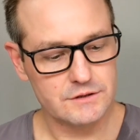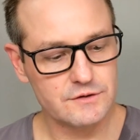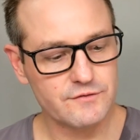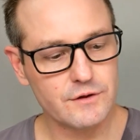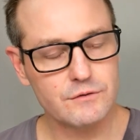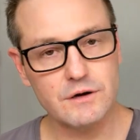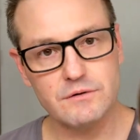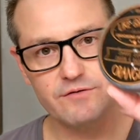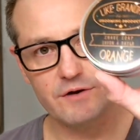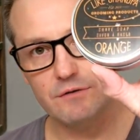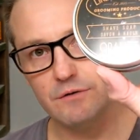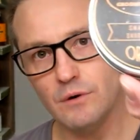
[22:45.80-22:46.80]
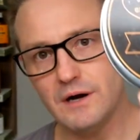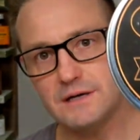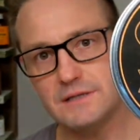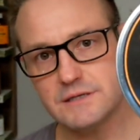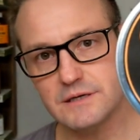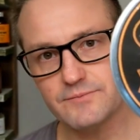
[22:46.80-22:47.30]
So for the quick review, it
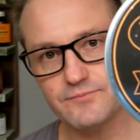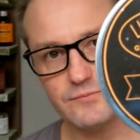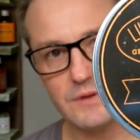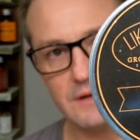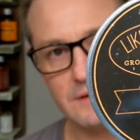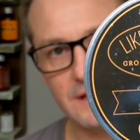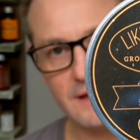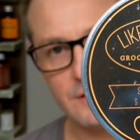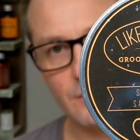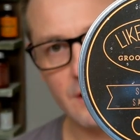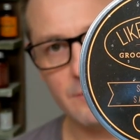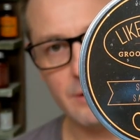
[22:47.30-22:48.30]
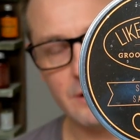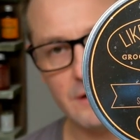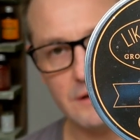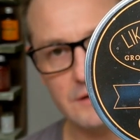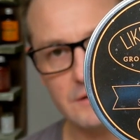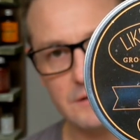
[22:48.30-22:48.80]
was like
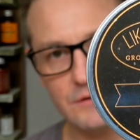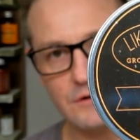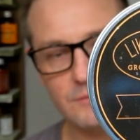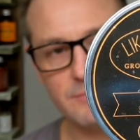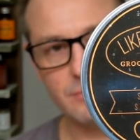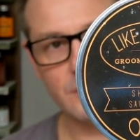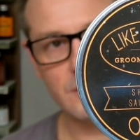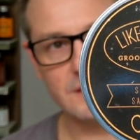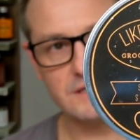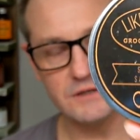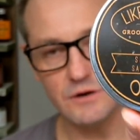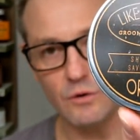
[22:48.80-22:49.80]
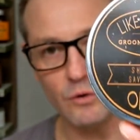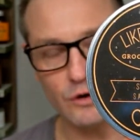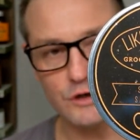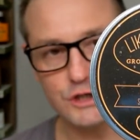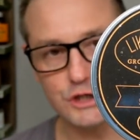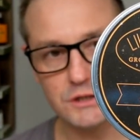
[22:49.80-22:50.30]
Grandpa, grooming products,
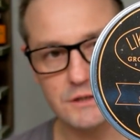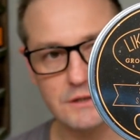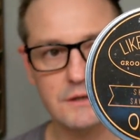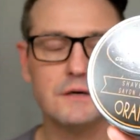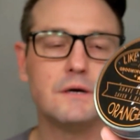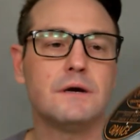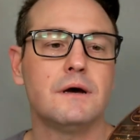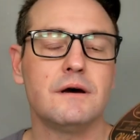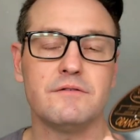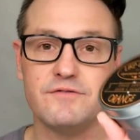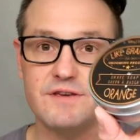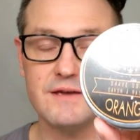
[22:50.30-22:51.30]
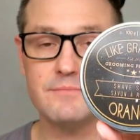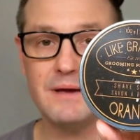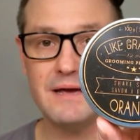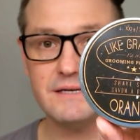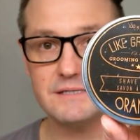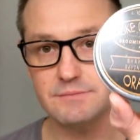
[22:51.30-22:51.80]
Orange. Uh, vegan
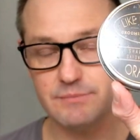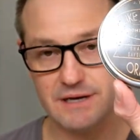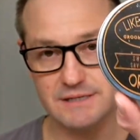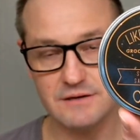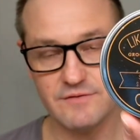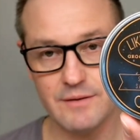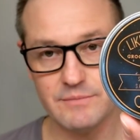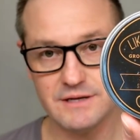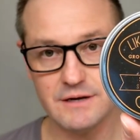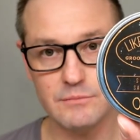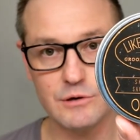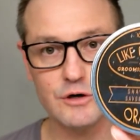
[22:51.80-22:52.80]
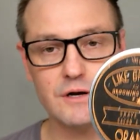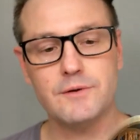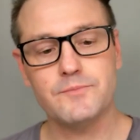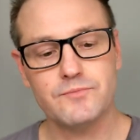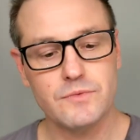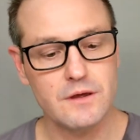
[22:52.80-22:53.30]
base, based out of Edmonton,
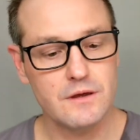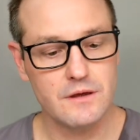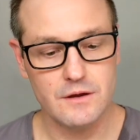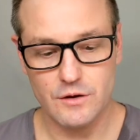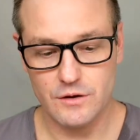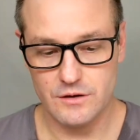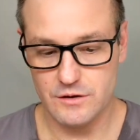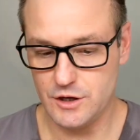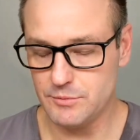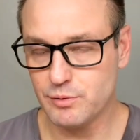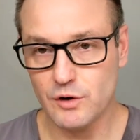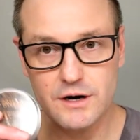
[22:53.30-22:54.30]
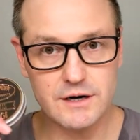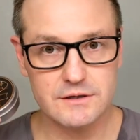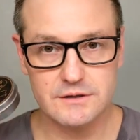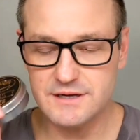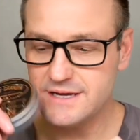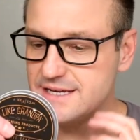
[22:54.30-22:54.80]
Alberta. Good
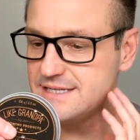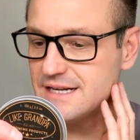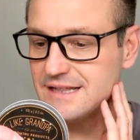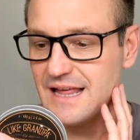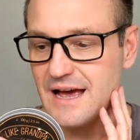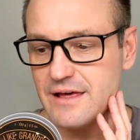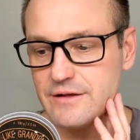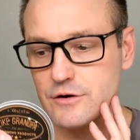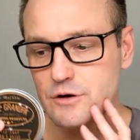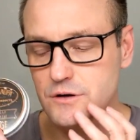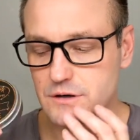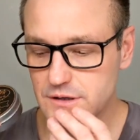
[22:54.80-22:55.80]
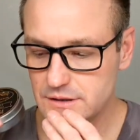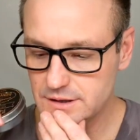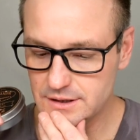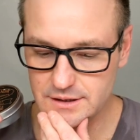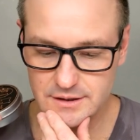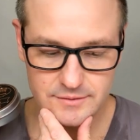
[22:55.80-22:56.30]
product, easy to lather.
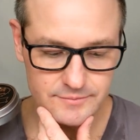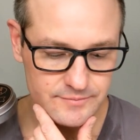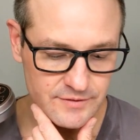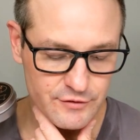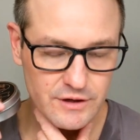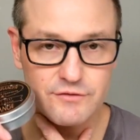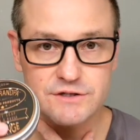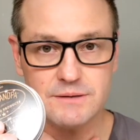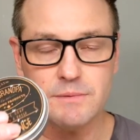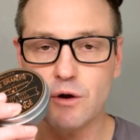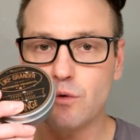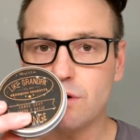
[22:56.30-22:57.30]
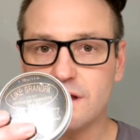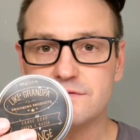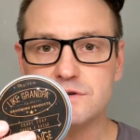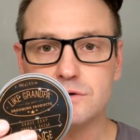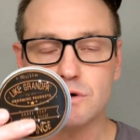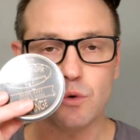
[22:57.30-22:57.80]
Um, if you're looking for something to
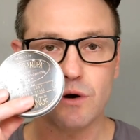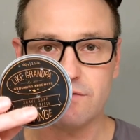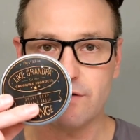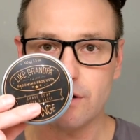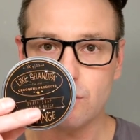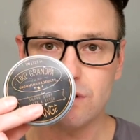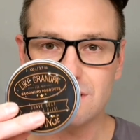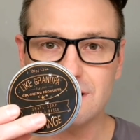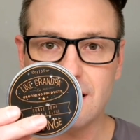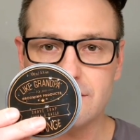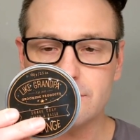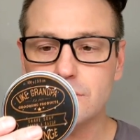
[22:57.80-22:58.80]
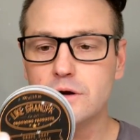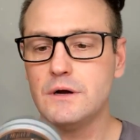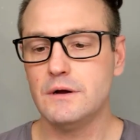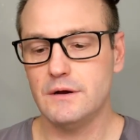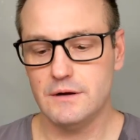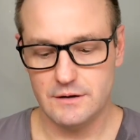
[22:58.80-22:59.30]
give you a quick, very quick lather,
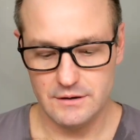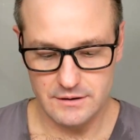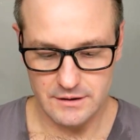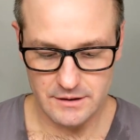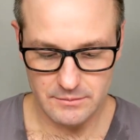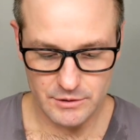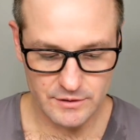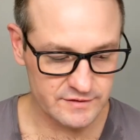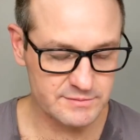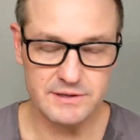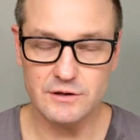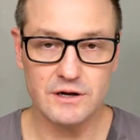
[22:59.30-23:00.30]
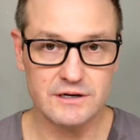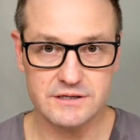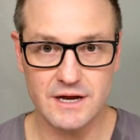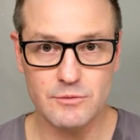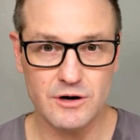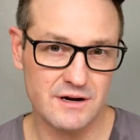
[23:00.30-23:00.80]
um, you don't have to spend a lot of
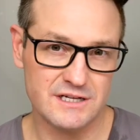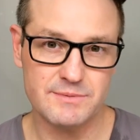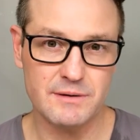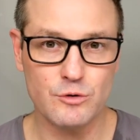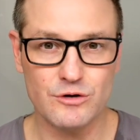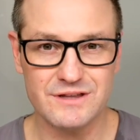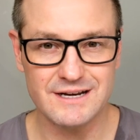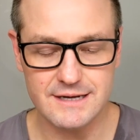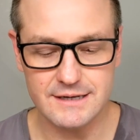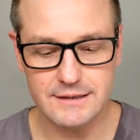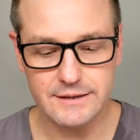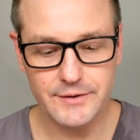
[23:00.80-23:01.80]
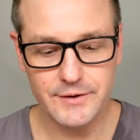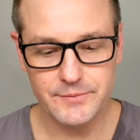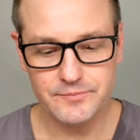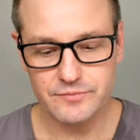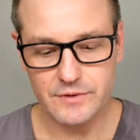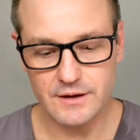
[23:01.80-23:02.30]
time on it. I spent than I needed.
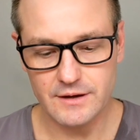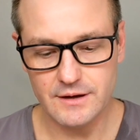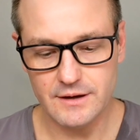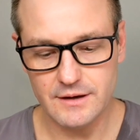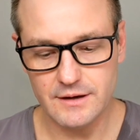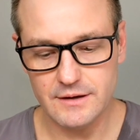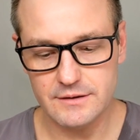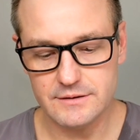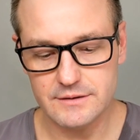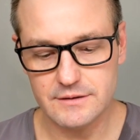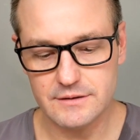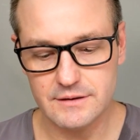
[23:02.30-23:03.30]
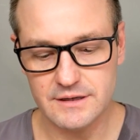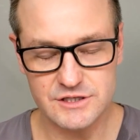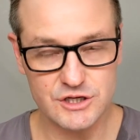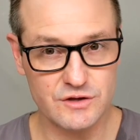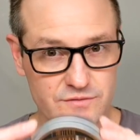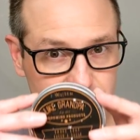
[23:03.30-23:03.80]
And
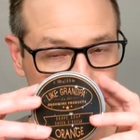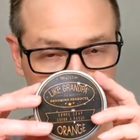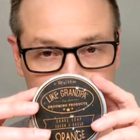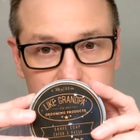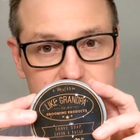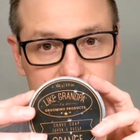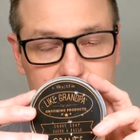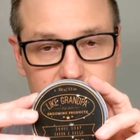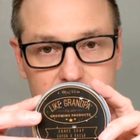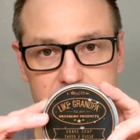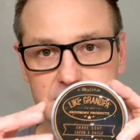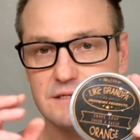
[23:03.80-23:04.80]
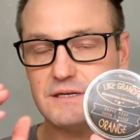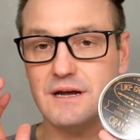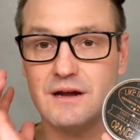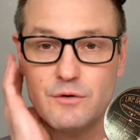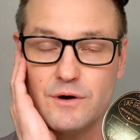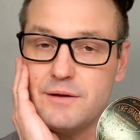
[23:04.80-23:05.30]
has very good slickness,
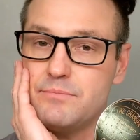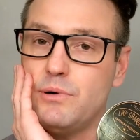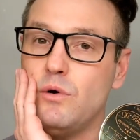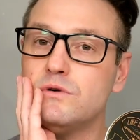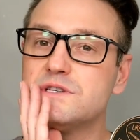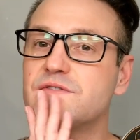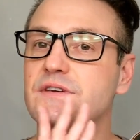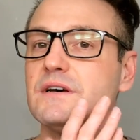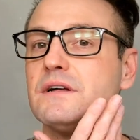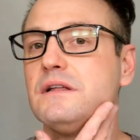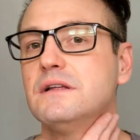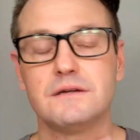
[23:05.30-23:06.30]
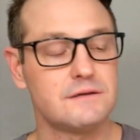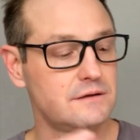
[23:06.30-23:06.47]
a great post feel.